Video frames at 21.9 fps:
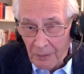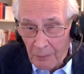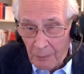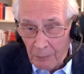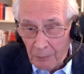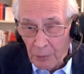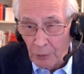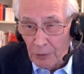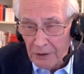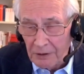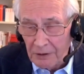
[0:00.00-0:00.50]

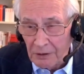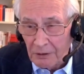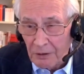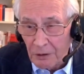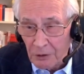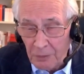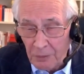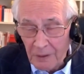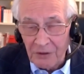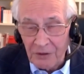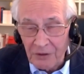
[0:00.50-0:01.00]
political
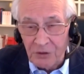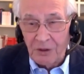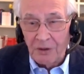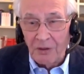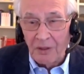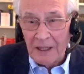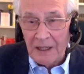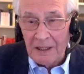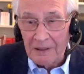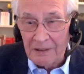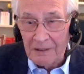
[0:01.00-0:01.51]
question
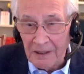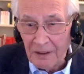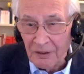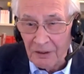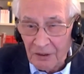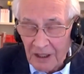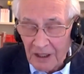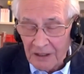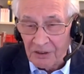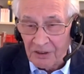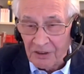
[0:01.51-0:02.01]
that is
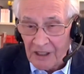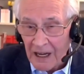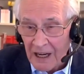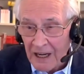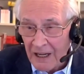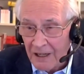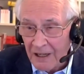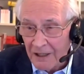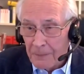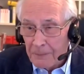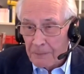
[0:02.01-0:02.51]
at
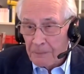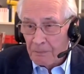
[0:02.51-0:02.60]
stake